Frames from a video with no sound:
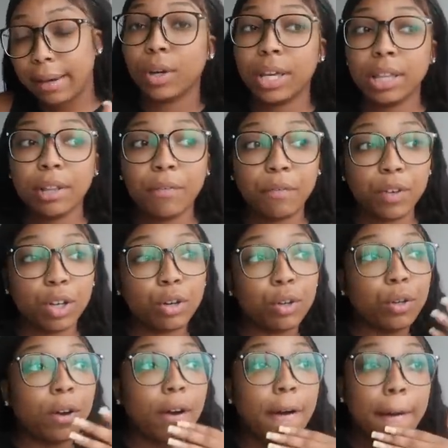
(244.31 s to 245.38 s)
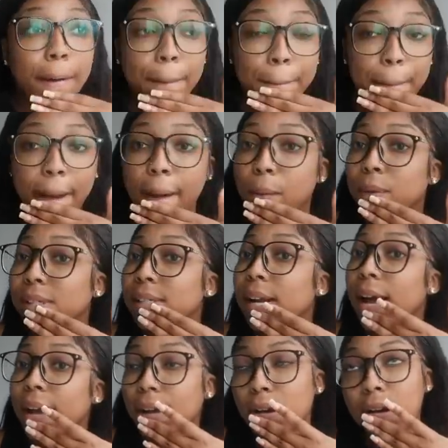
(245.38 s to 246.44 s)
So in the field, um, I was
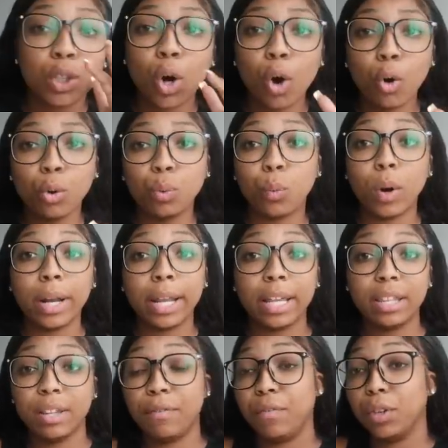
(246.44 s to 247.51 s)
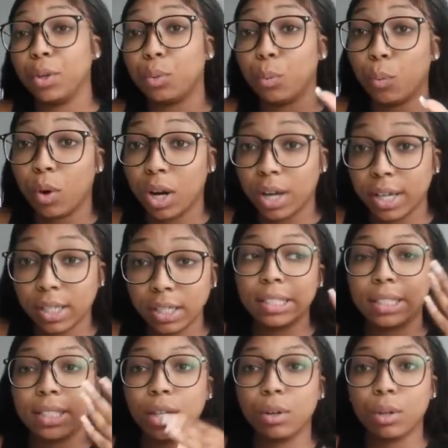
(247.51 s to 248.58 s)
not told what in the field was
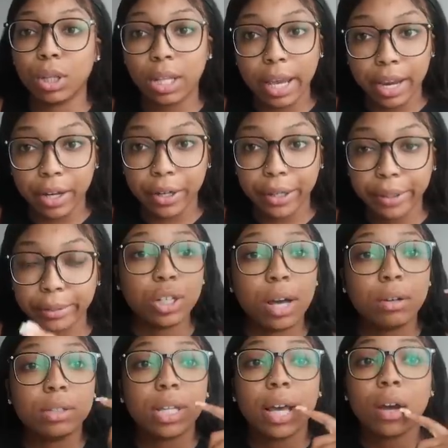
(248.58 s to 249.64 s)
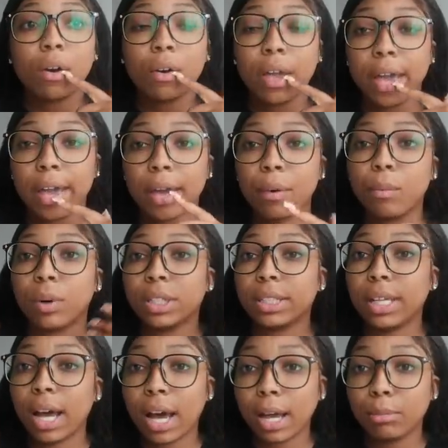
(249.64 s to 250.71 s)
until later. So I was like, okay, what
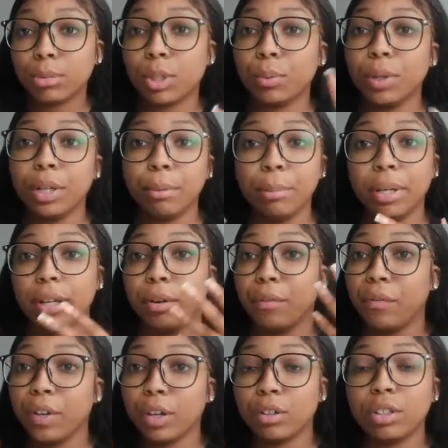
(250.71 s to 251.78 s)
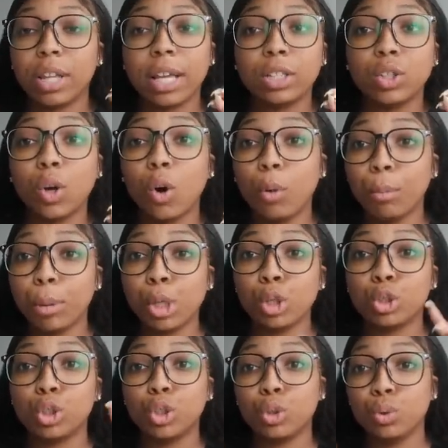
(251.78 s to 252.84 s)
times are we gonna be in the field? They told
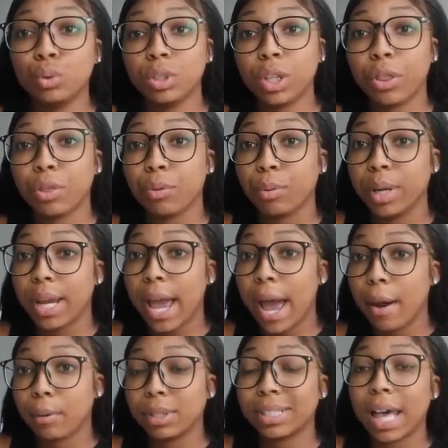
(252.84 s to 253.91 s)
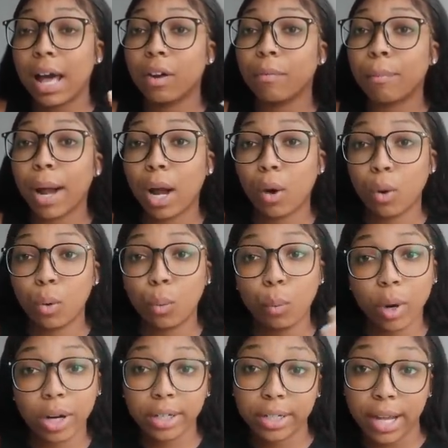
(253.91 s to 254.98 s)
me two to three hours out of my whole
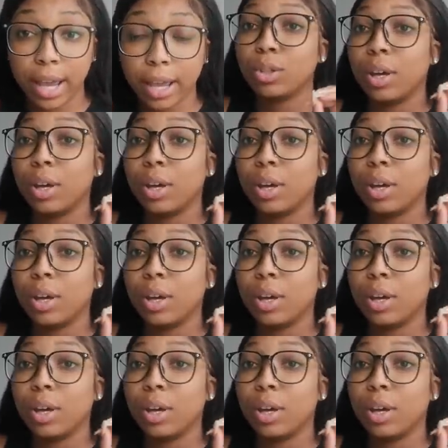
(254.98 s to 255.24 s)
workday.